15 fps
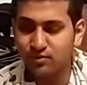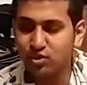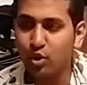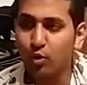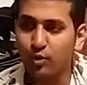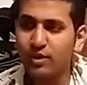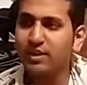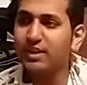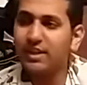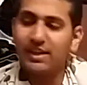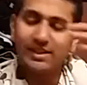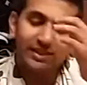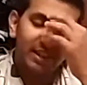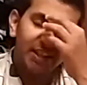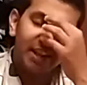So
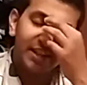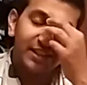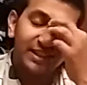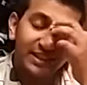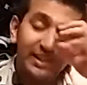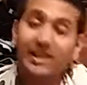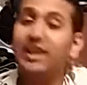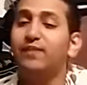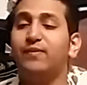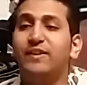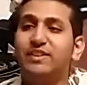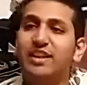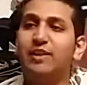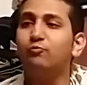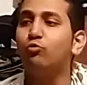he didn't leave.
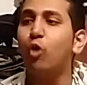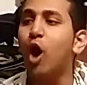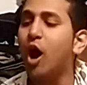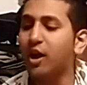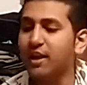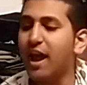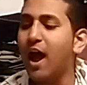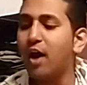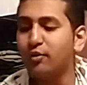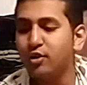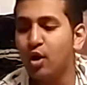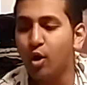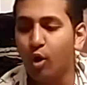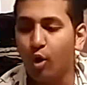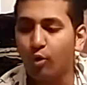He didn't walk out.